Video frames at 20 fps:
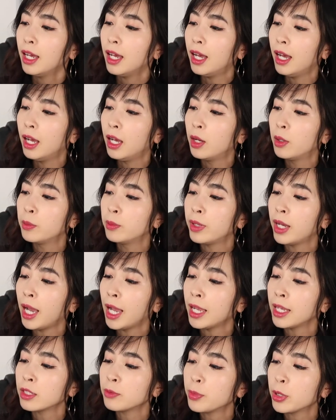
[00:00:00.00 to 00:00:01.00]
Um,
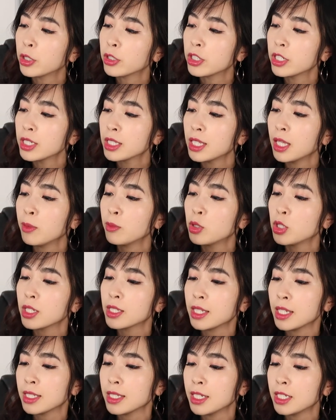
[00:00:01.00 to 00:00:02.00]
I purchased them
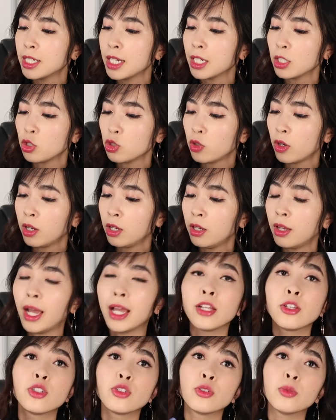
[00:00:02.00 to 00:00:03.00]
just as a test trial.
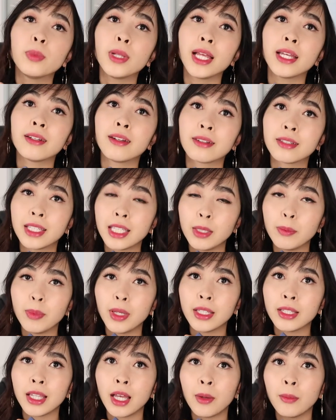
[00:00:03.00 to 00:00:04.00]
I do plan on
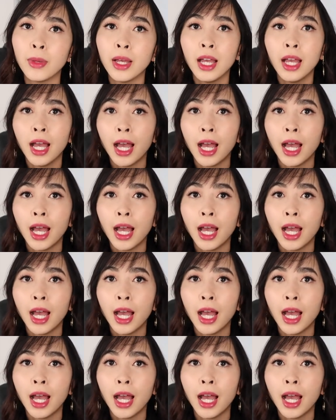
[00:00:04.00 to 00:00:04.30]
keeping them.